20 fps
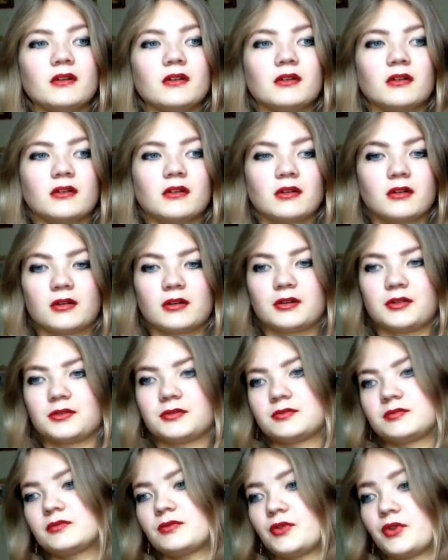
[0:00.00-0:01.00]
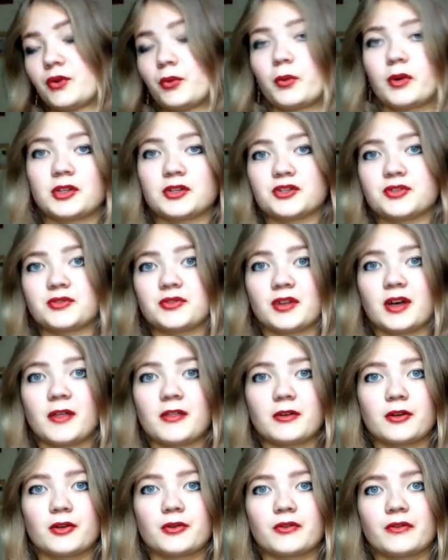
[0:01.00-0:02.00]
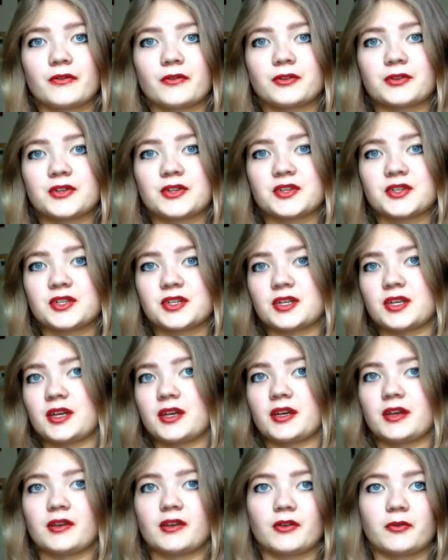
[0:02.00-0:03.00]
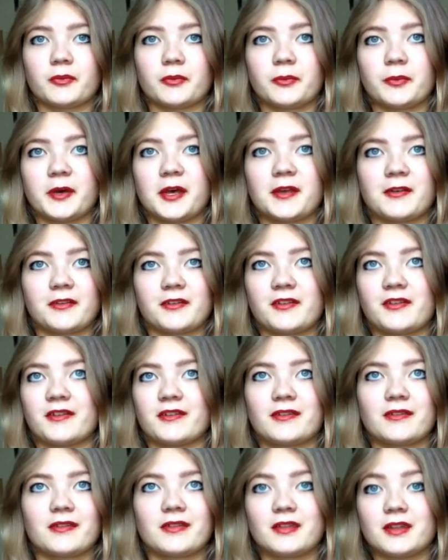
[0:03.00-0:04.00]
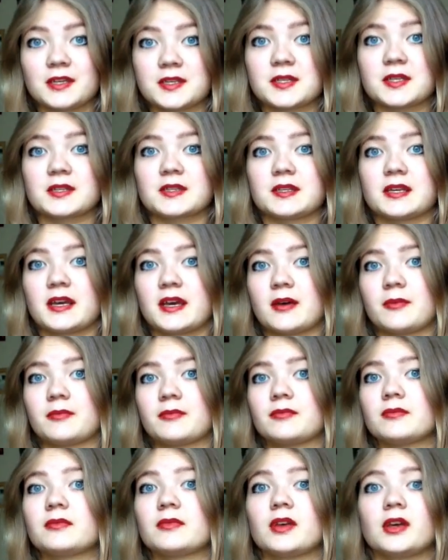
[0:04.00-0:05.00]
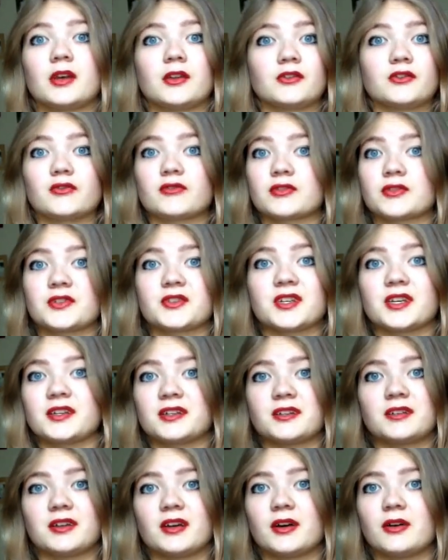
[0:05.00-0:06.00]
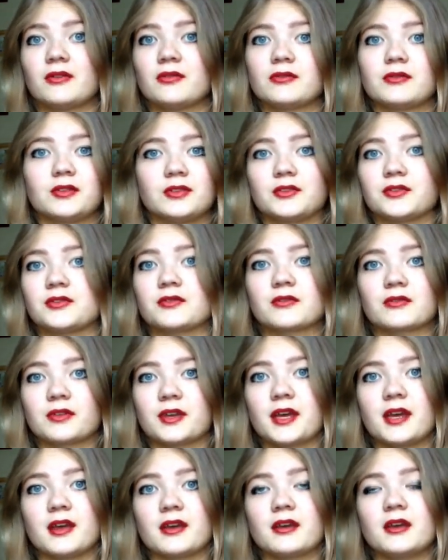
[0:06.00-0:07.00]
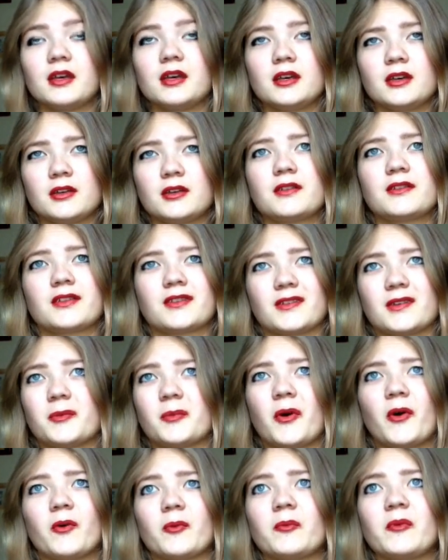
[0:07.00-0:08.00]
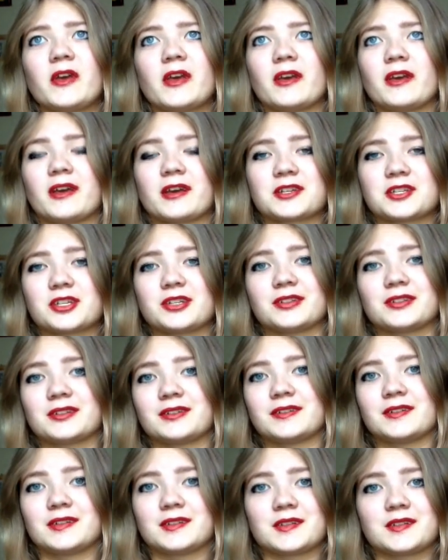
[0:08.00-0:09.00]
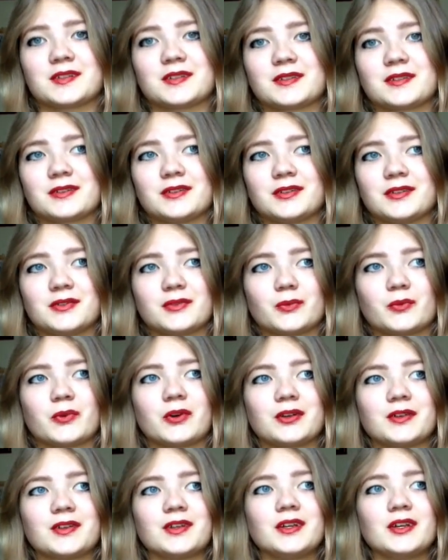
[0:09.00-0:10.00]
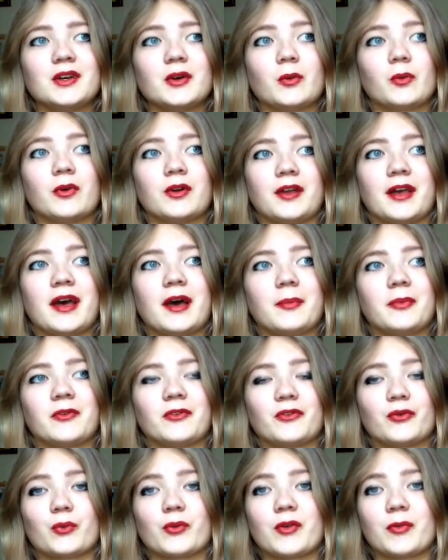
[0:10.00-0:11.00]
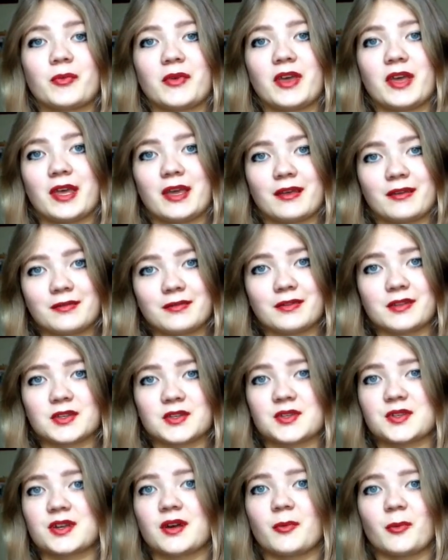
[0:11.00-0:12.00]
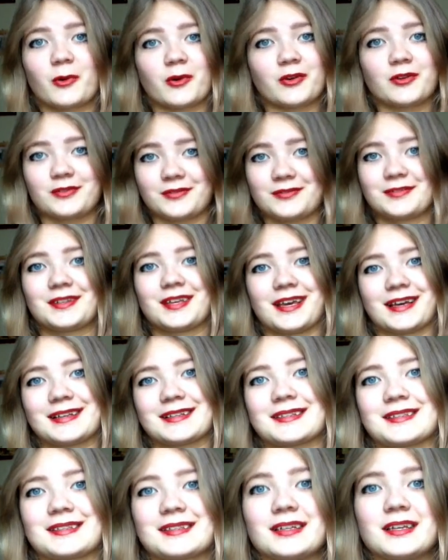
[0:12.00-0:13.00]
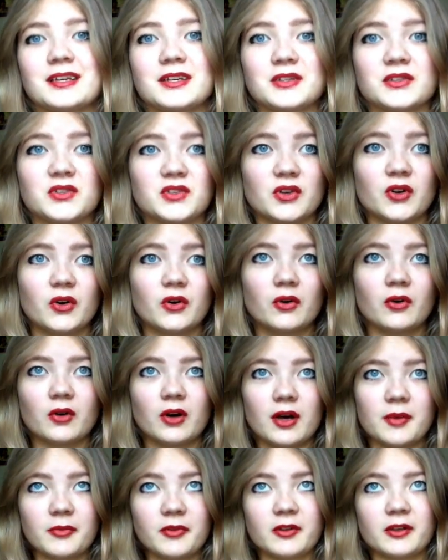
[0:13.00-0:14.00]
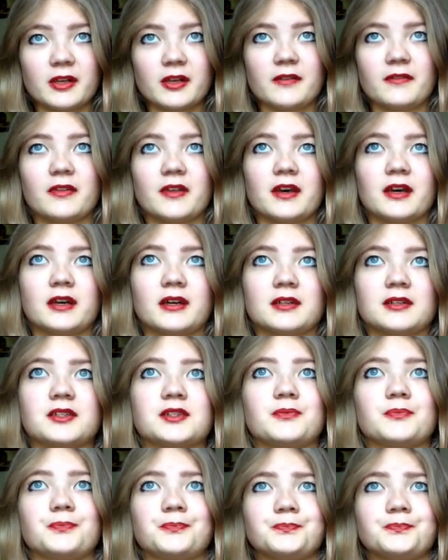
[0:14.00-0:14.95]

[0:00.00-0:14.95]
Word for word: uh, you went to another university, you passed this exam, and you are studying now, and you're okay. It's about me, actually. It's it, what what happened with me this summer. Yes. So I believe that